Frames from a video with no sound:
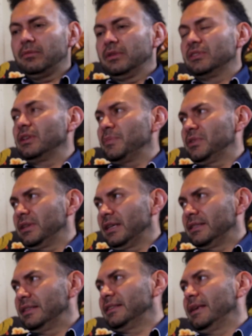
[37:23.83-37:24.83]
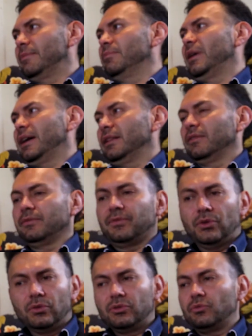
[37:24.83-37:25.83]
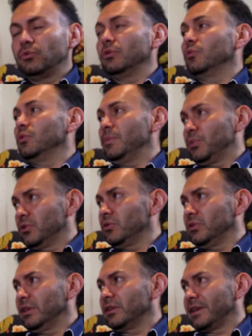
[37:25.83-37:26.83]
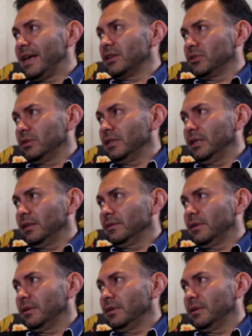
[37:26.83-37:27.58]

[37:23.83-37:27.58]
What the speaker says: subsidize this and biofuels. We produce here gasoline.